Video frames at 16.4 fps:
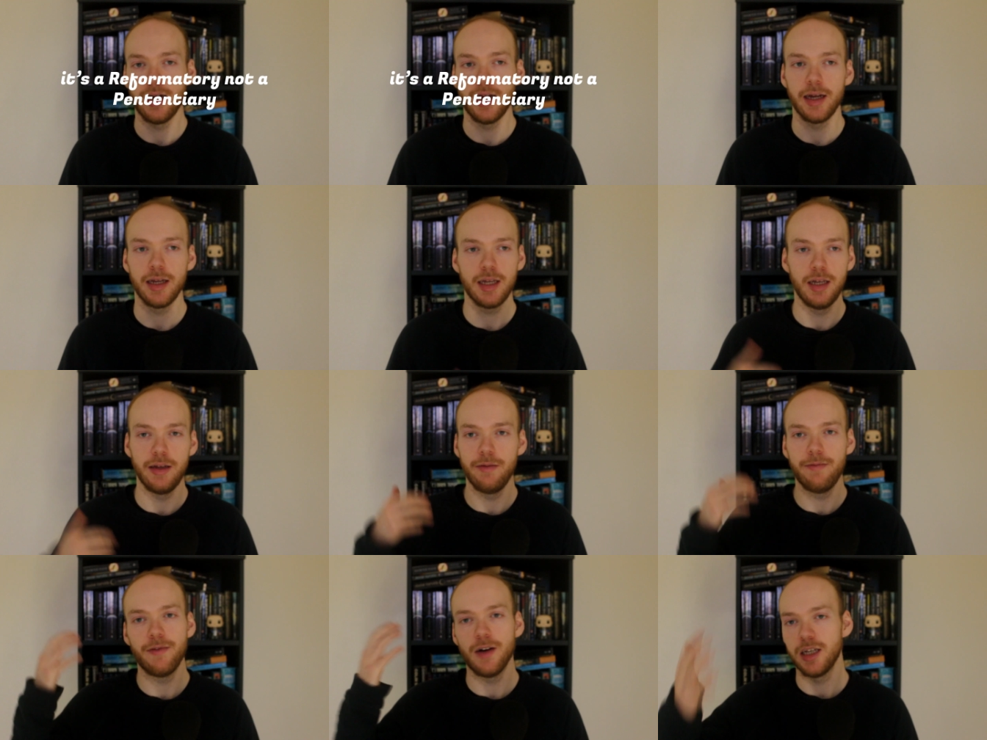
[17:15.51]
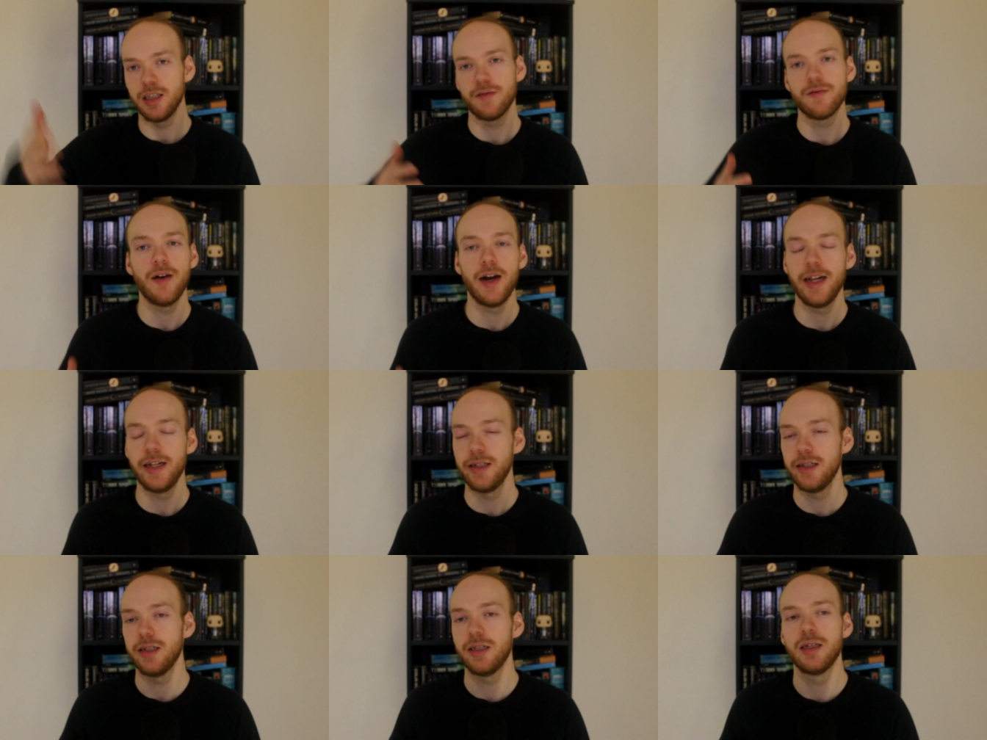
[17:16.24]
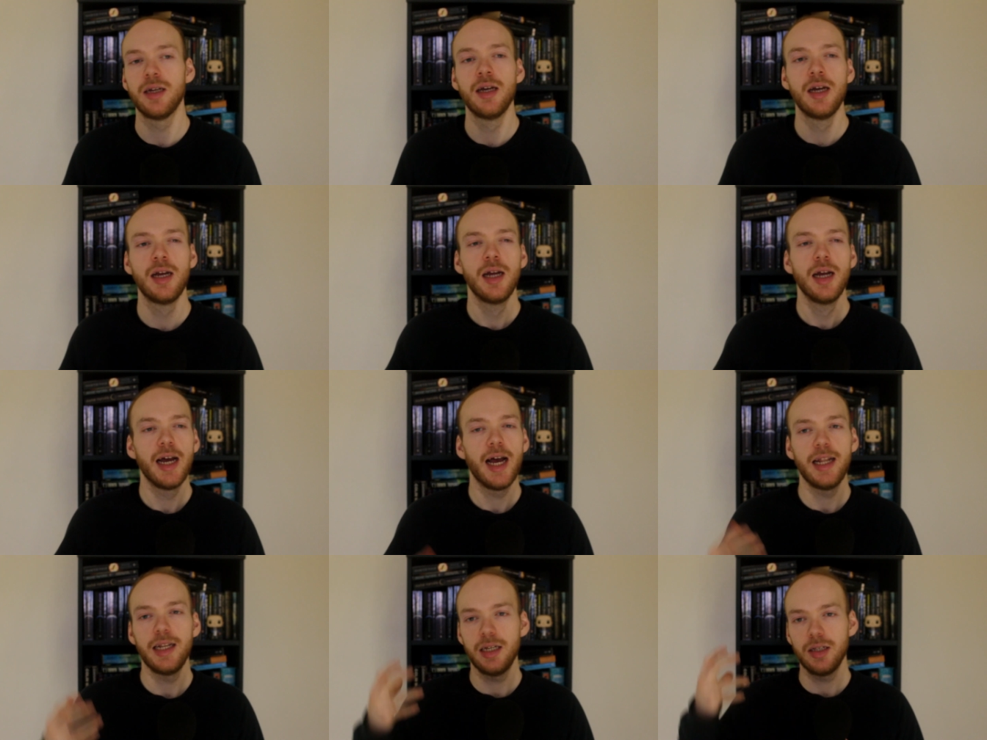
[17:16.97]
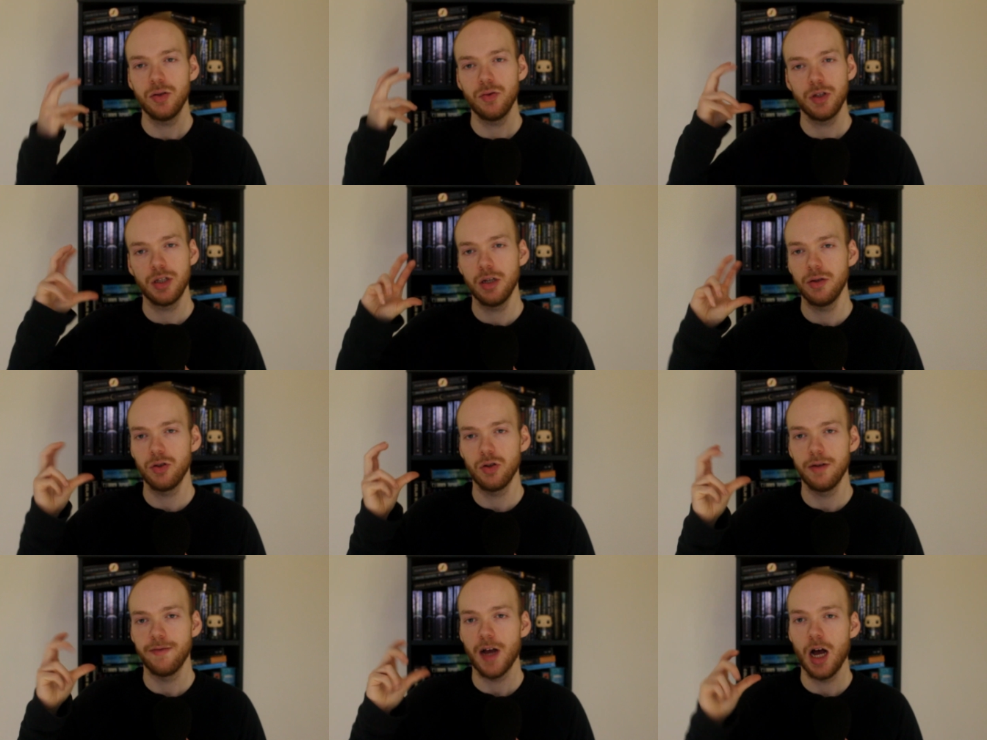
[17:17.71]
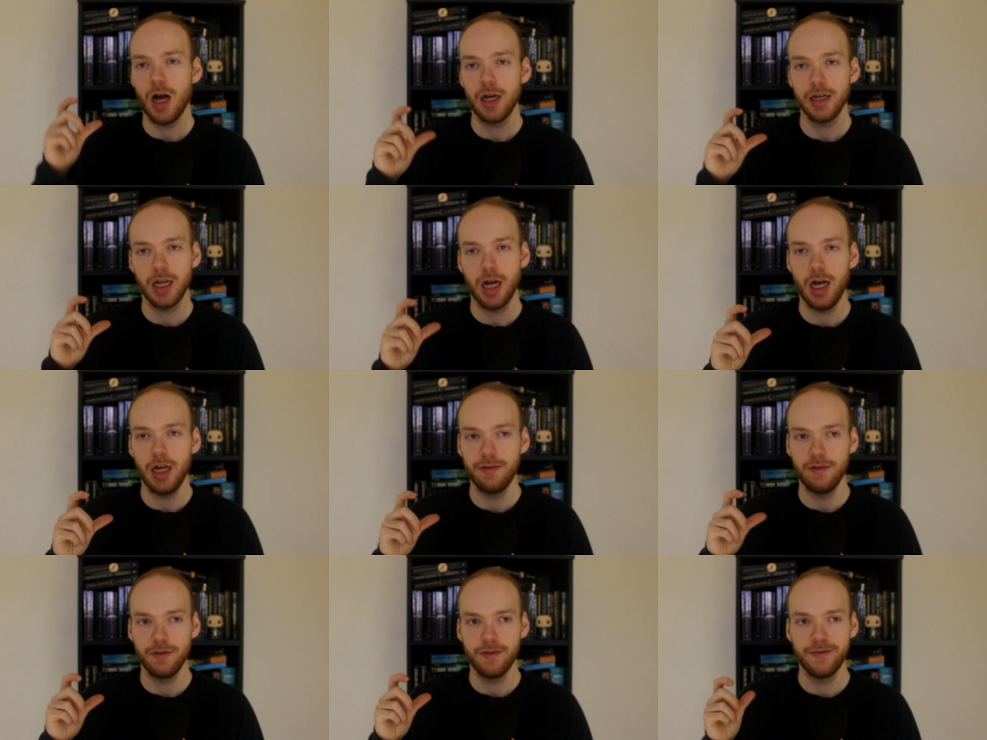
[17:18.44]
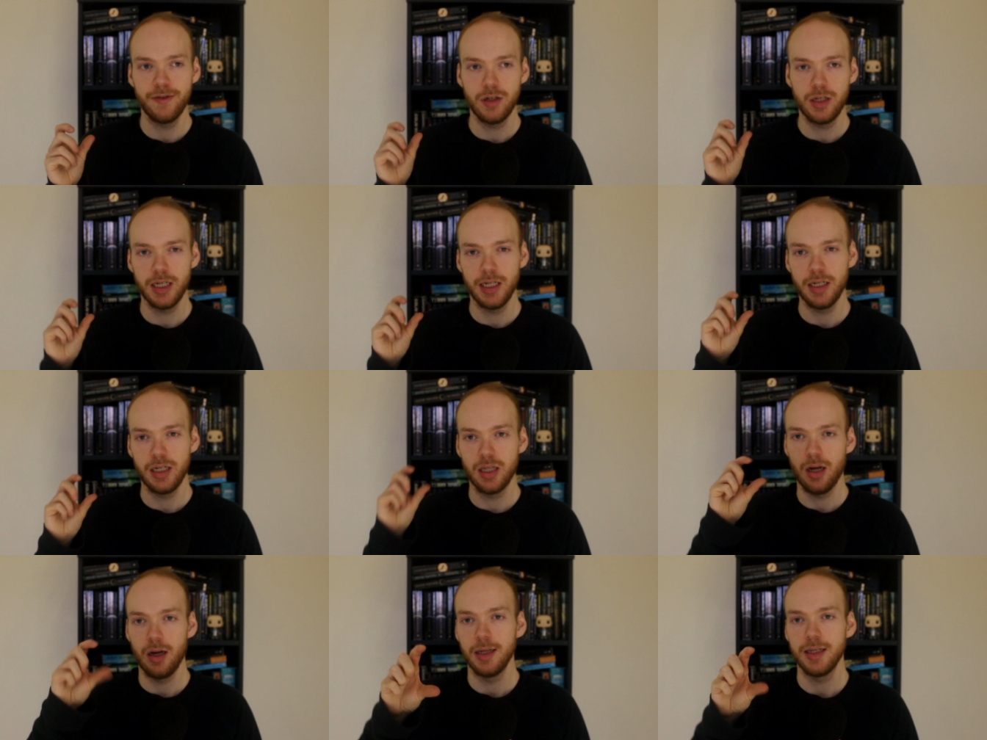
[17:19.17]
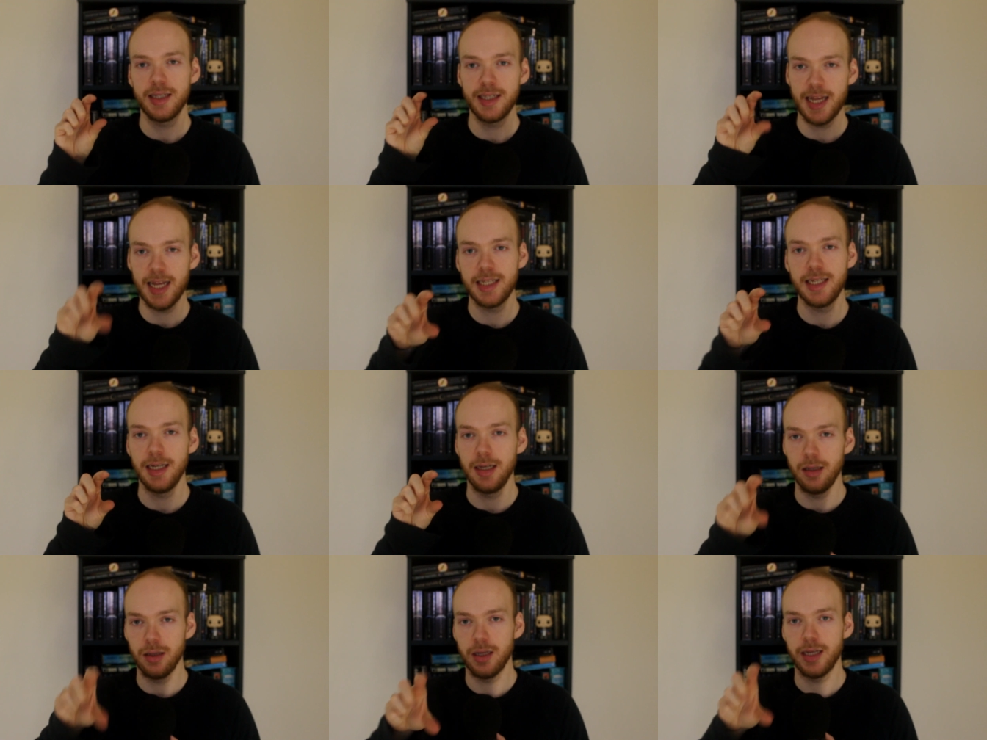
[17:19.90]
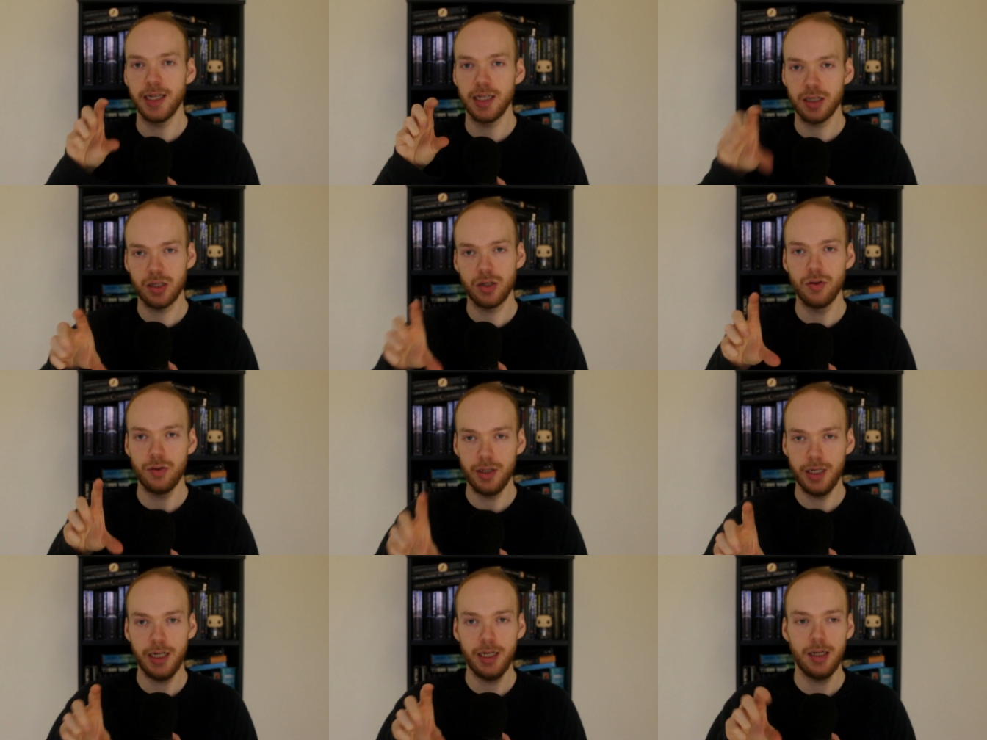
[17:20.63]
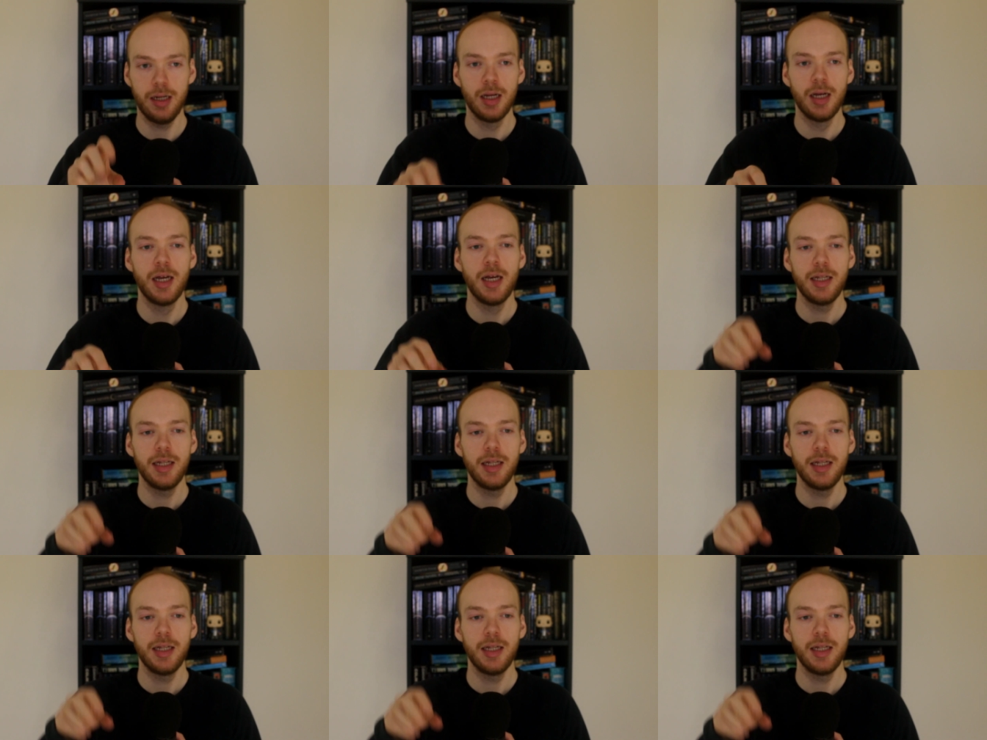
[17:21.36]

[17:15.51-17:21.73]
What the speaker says: Like, he finds friends. And there's also sort of archival footage that are setting the history.